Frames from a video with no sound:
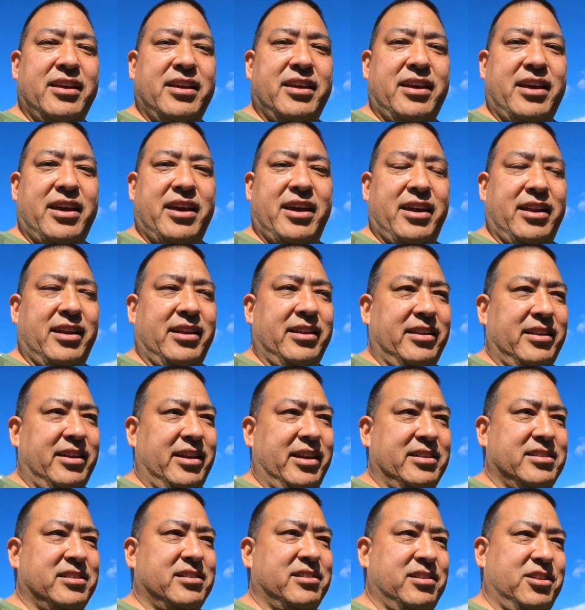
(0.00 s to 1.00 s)
and
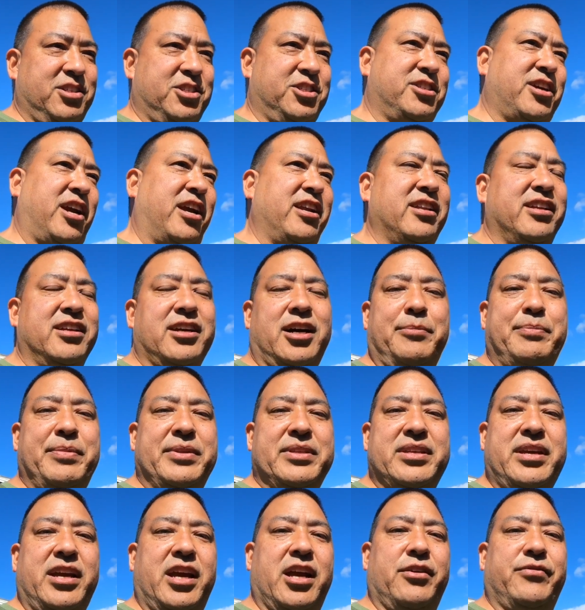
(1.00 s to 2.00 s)
it's shining up
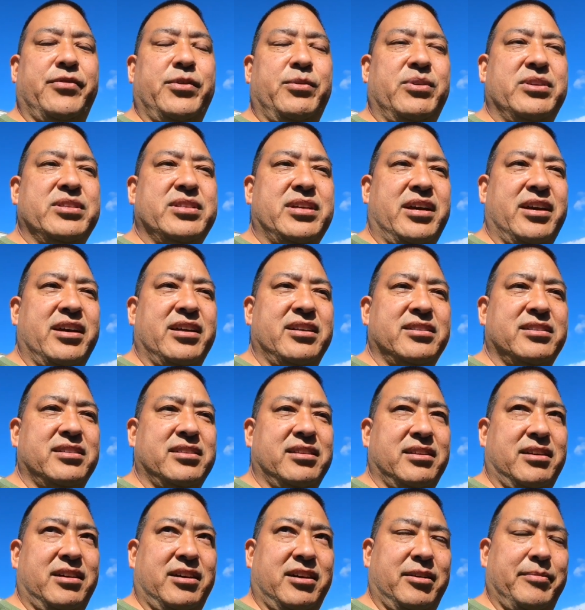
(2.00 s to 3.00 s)
into everyone's eyes.
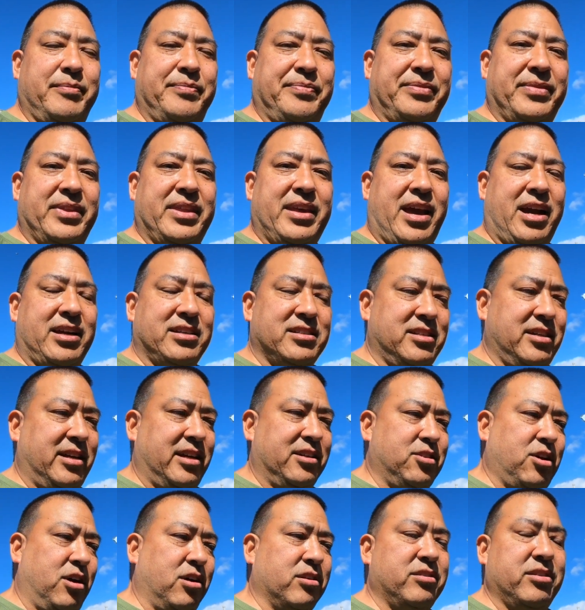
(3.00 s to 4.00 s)
Actually, I
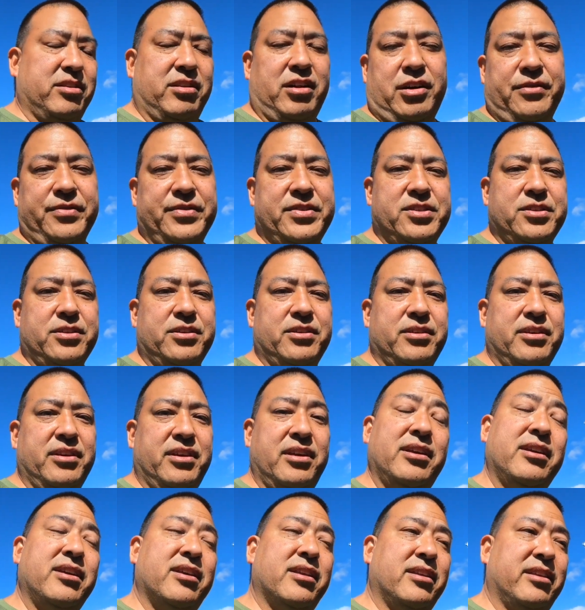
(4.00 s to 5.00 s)
talked to an officer.
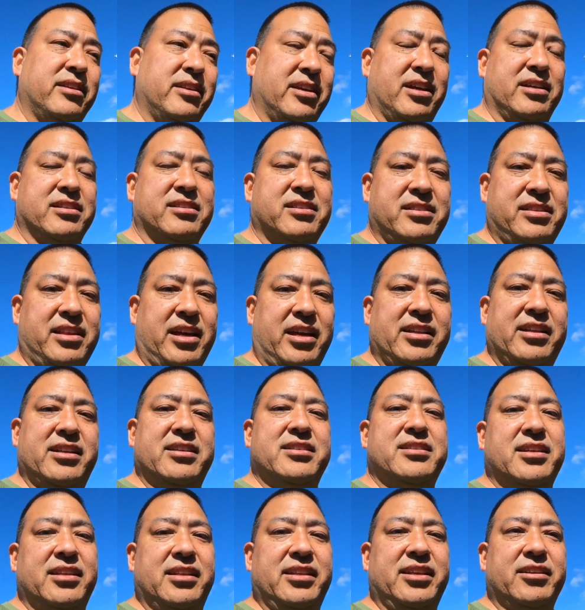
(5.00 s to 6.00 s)
Yes, that
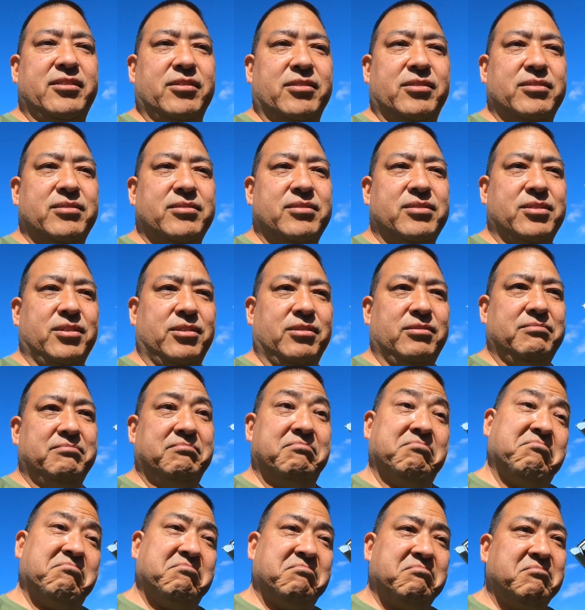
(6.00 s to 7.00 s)
is illegal. So
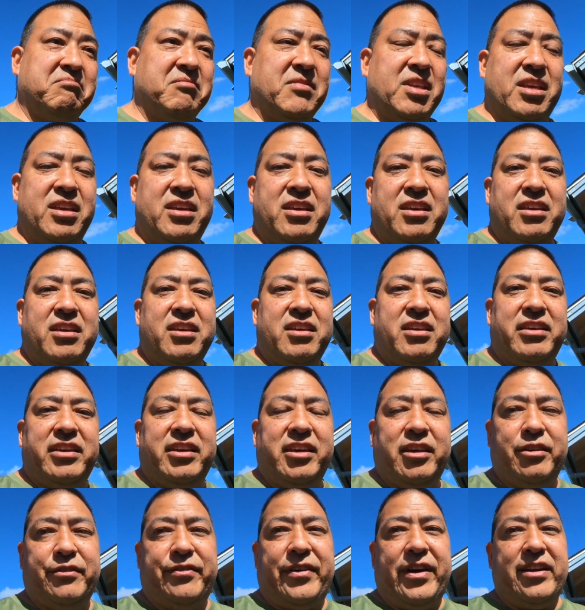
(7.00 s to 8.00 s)

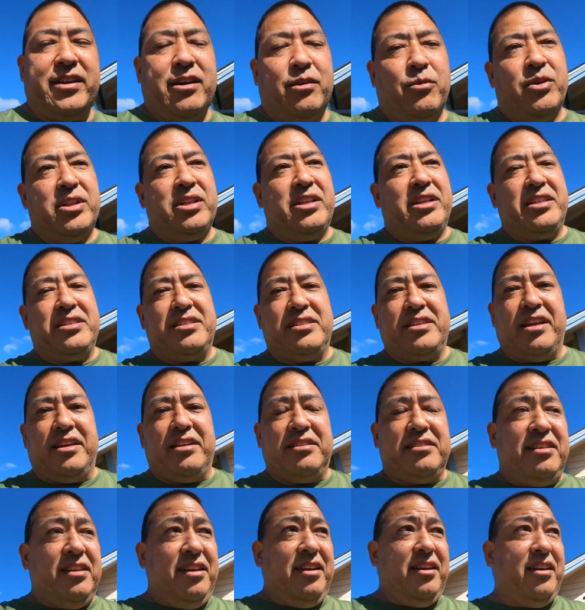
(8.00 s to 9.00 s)
he'll find out one of these
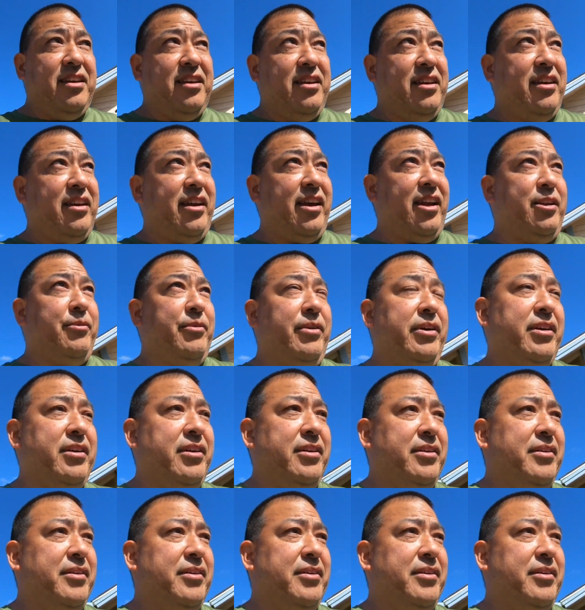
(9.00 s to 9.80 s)
days. Anyway,